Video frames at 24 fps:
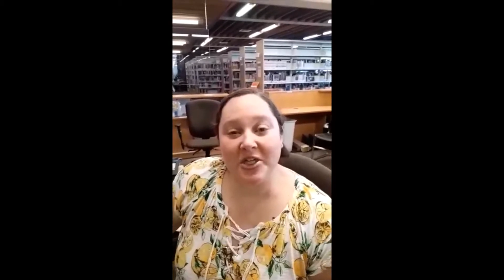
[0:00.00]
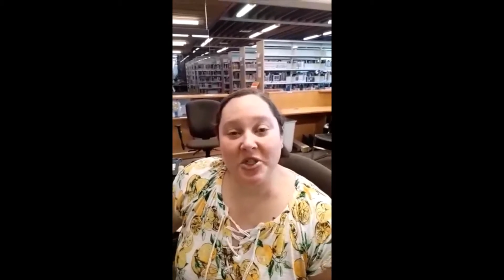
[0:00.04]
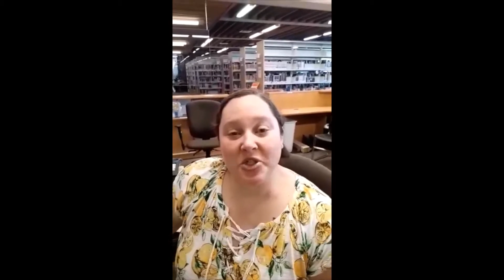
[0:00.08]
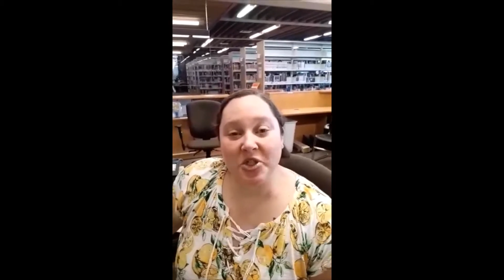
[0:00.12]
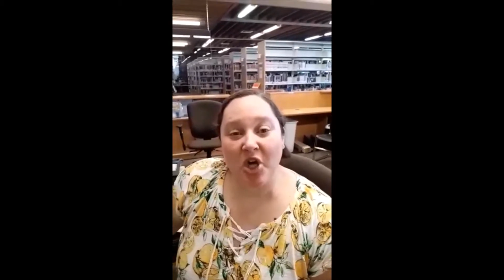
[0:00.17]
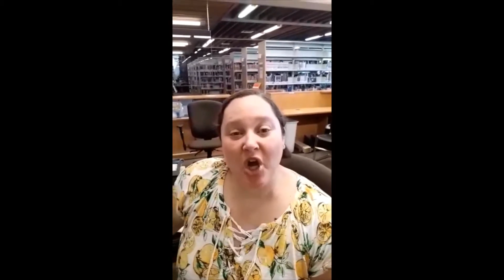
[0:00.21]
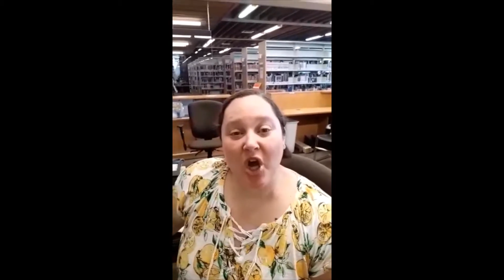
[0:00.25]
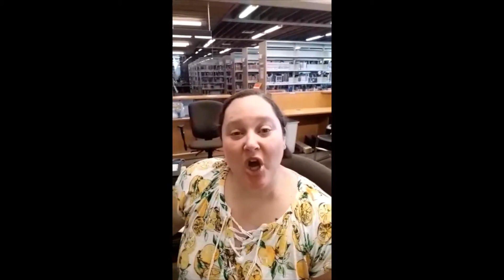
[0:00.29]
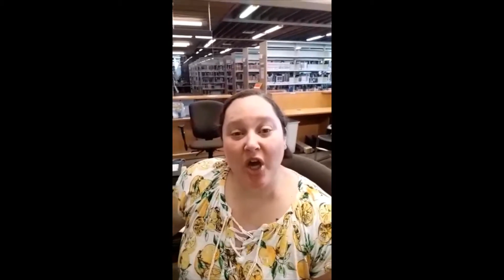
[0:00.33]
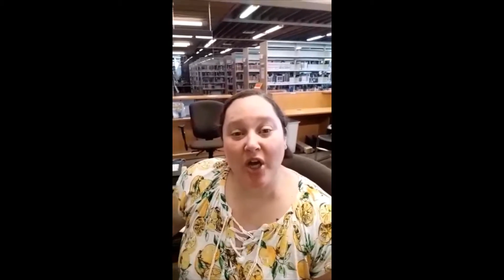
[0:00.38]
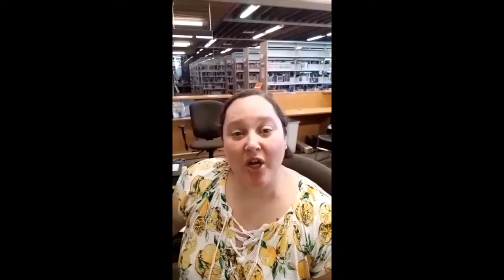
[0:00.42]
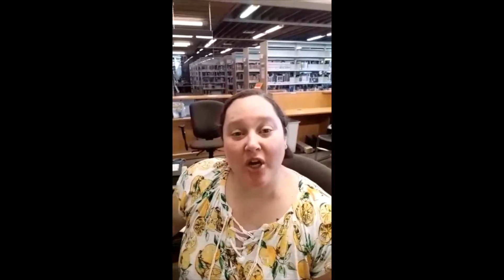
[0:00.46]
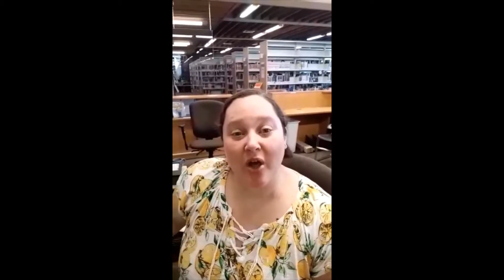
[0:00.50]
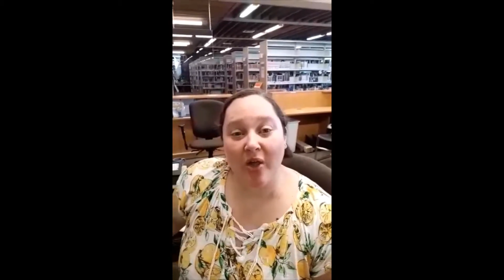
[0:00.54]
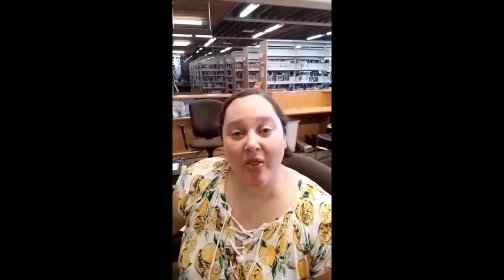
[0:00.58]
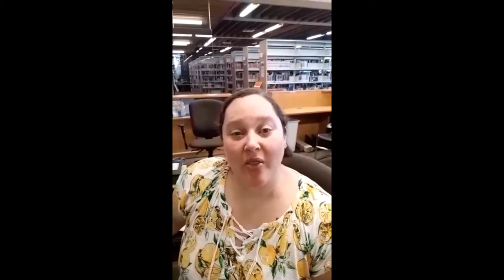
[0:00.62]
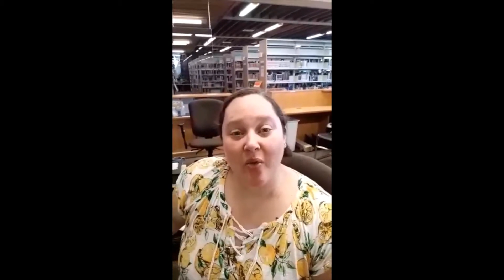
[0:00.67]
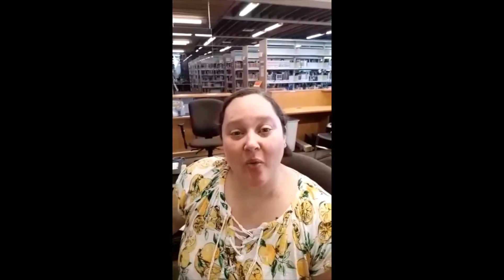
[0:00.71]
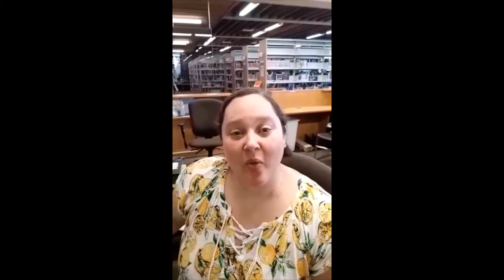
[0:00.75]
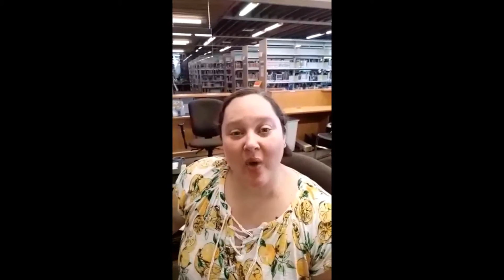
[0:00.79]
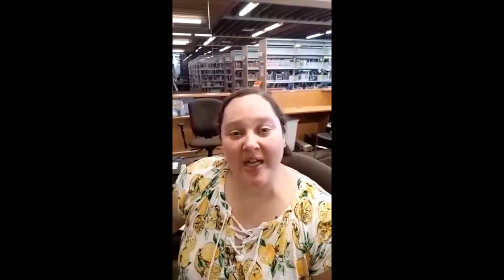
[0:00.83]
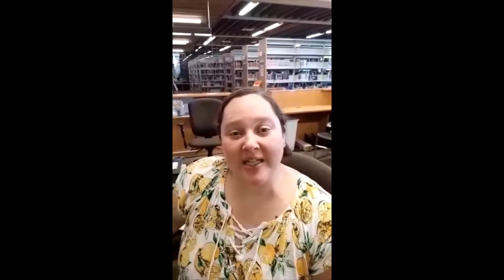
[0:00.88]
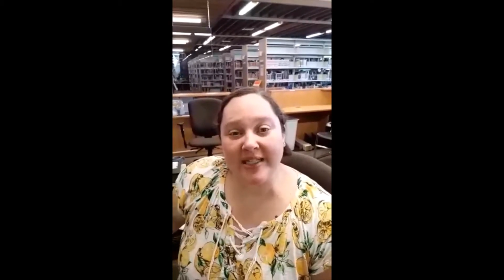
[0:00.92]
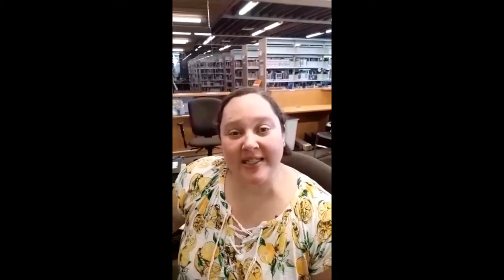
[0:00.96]
John on the
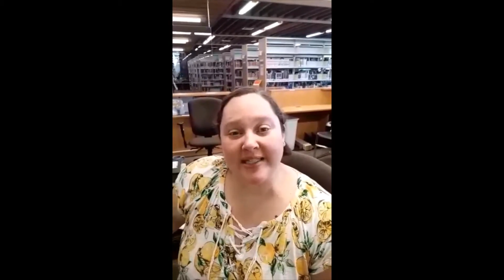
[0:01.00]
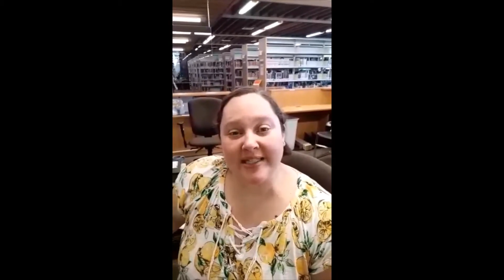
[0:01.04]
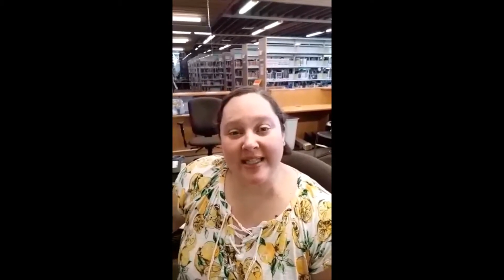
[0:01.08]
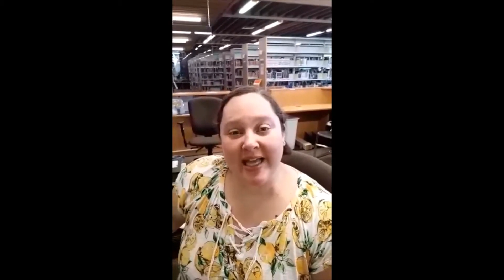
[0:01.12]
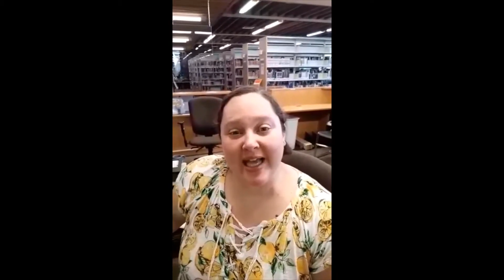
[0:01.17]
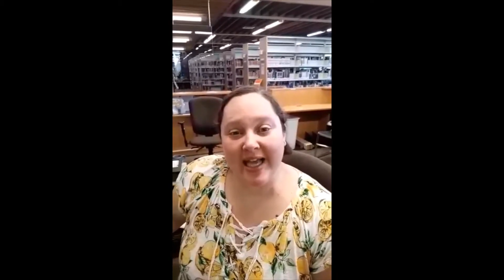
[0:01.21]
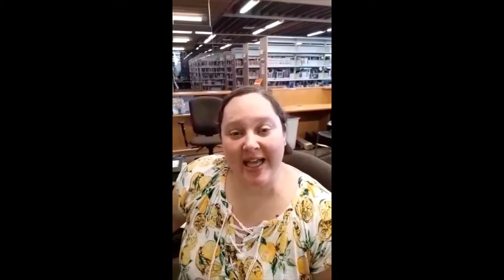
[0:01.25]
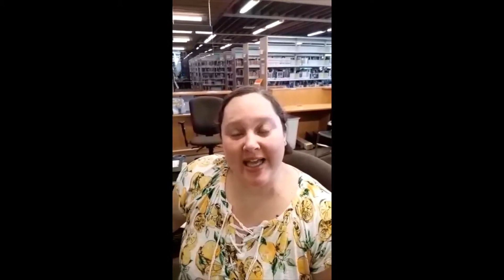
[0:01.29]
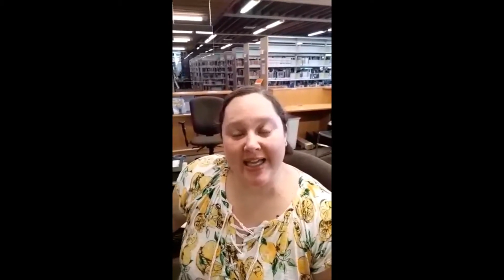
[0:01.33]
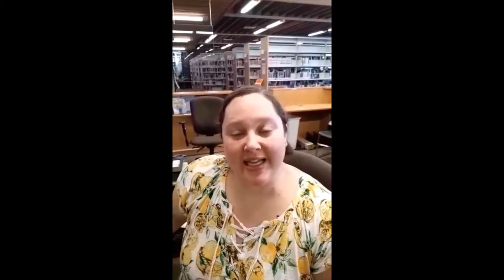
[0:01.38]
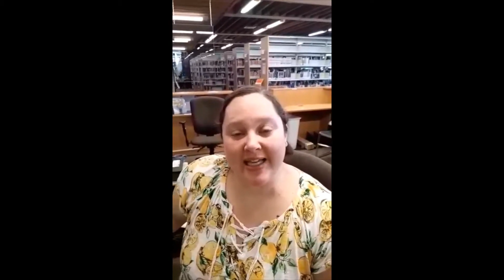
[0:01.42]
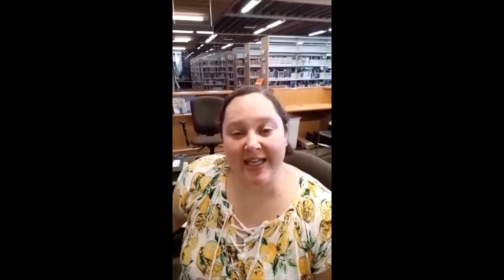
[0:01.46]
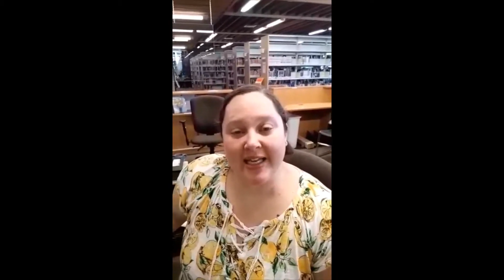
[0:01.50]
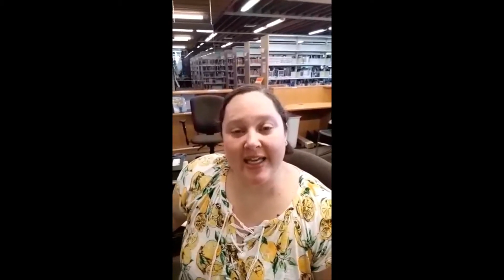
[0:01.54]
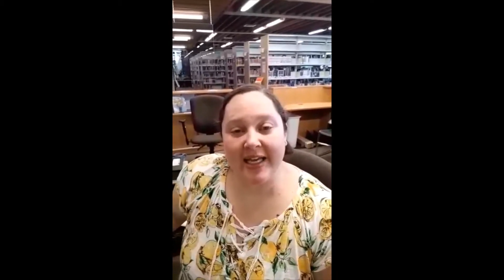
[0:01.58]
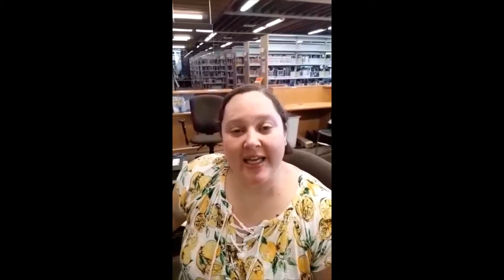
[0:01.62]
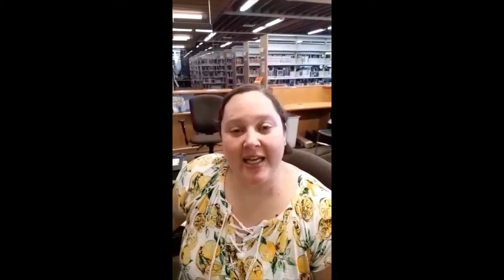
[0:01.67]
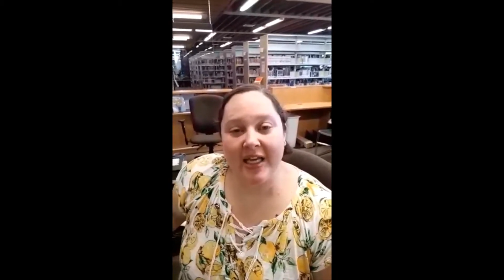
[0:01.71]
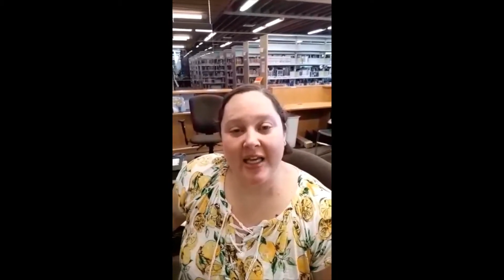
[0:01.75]
west side.